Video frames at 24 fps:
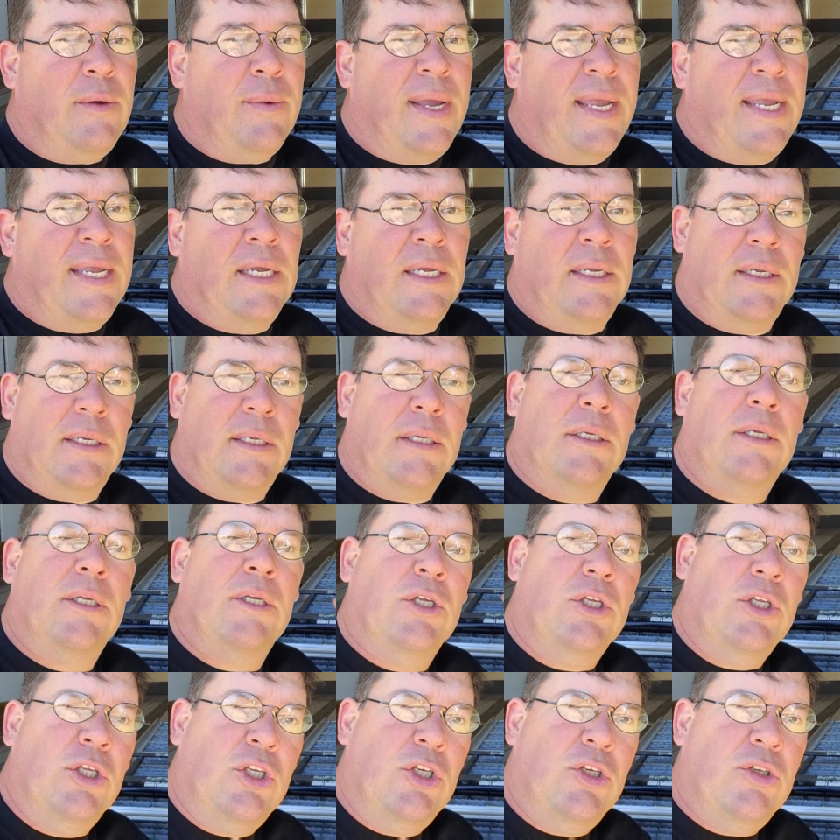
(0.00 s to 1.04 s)
anyway,
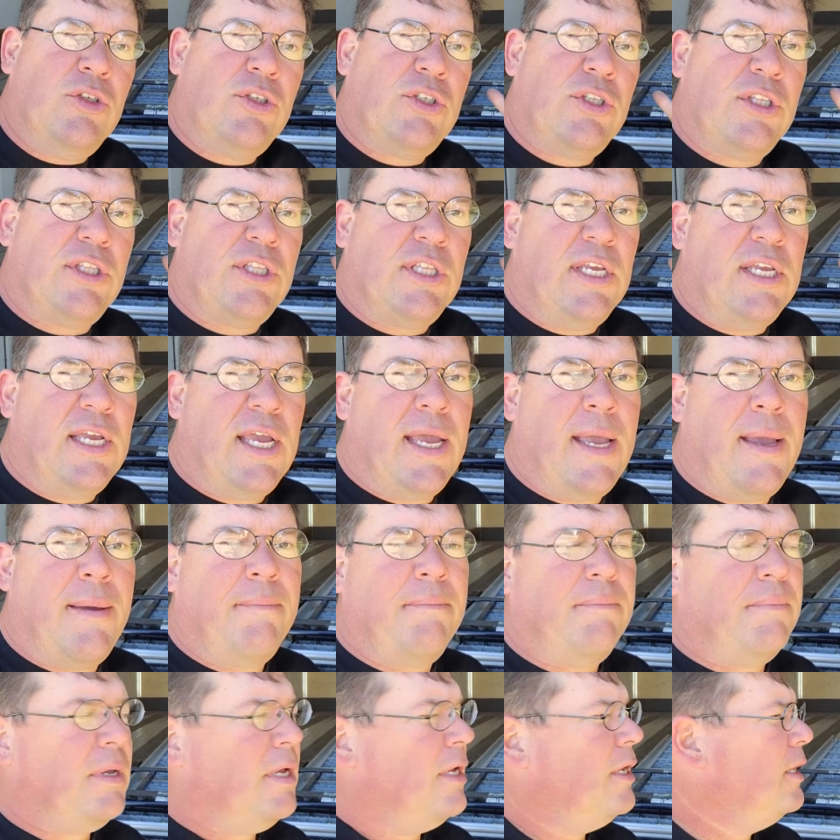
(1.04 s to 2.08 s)
use the thing
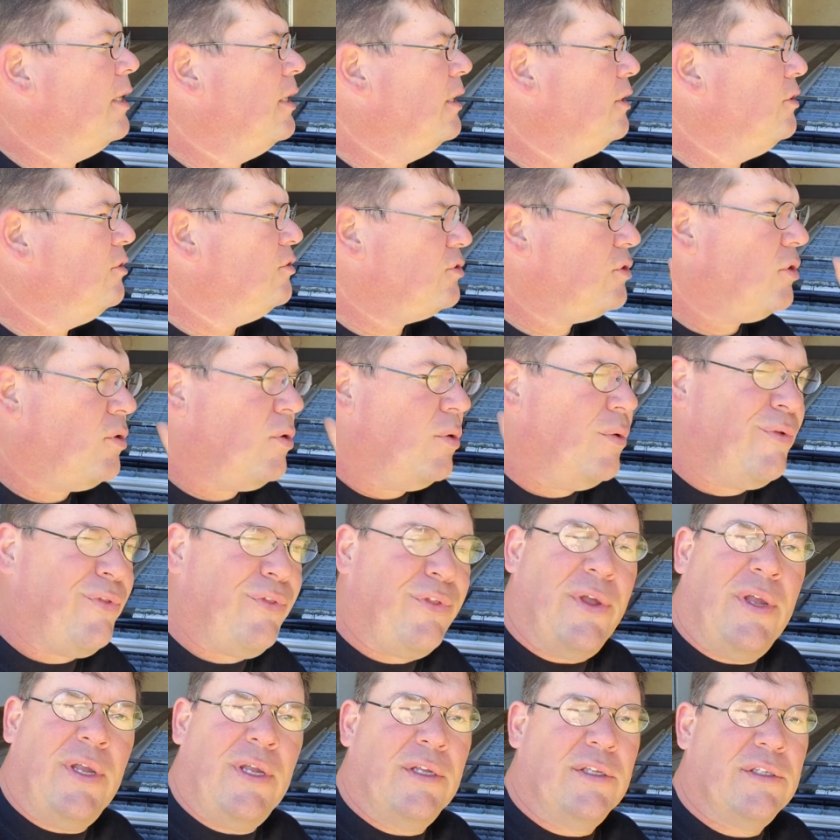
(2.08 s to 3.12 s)
up, uh, use the whole
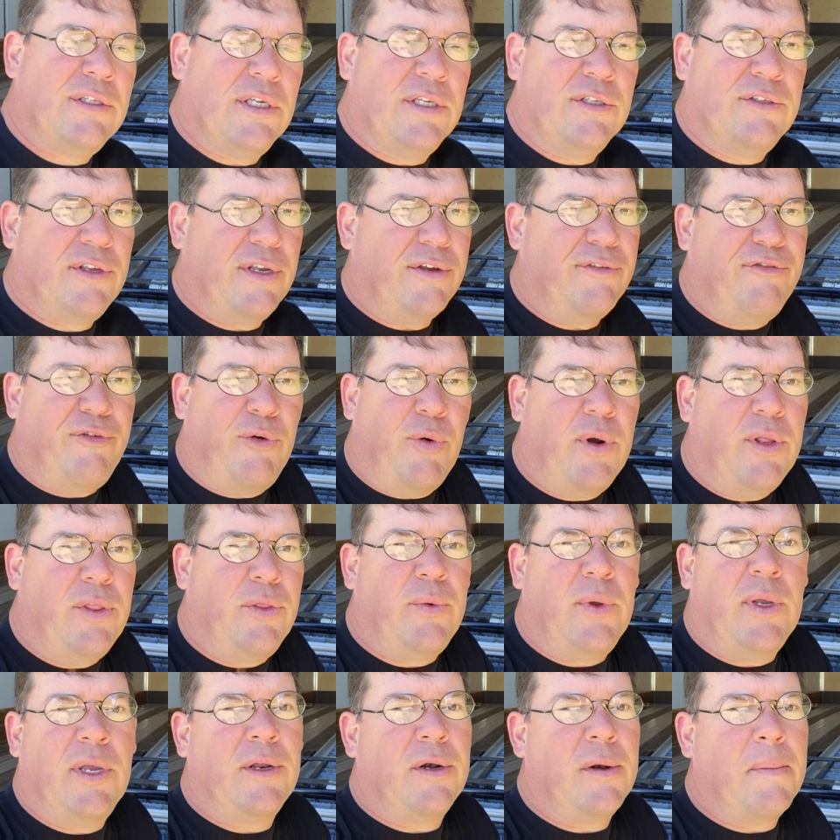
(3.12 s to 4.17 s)
thing. It's, it's like
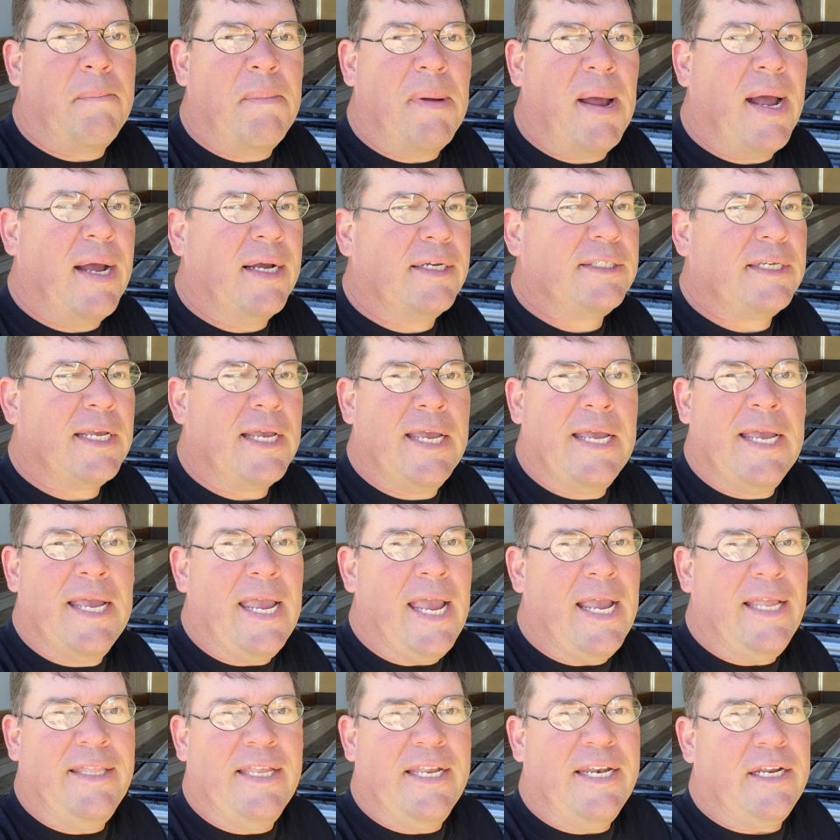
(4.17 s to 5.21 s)
4,300 bucks.
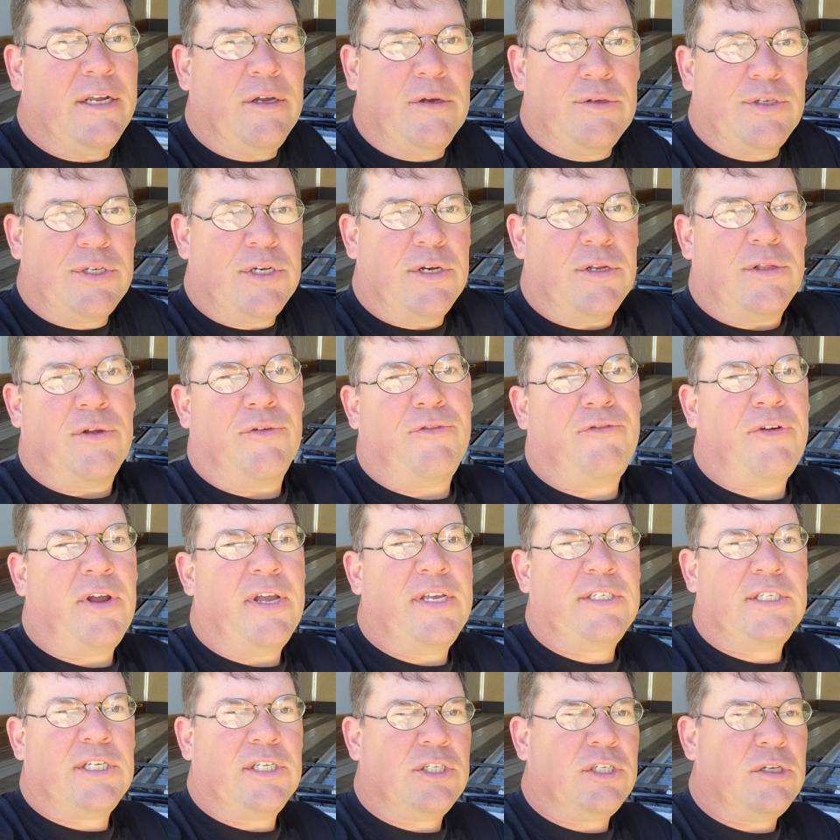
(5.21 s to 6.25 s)
And then it goes into their
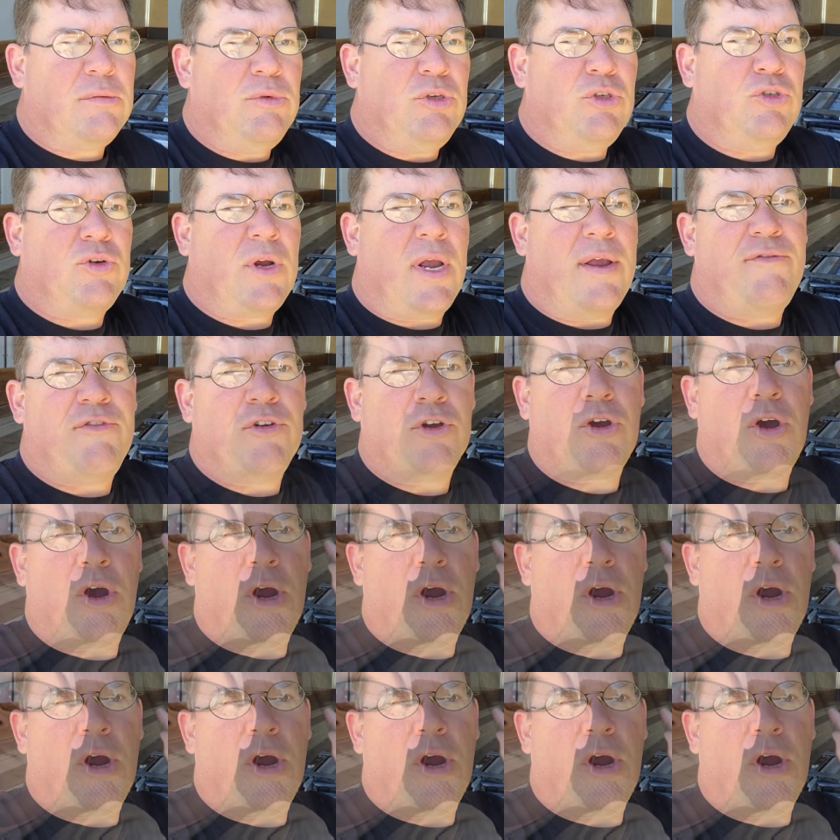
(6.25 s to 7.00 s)
freight system. You drive your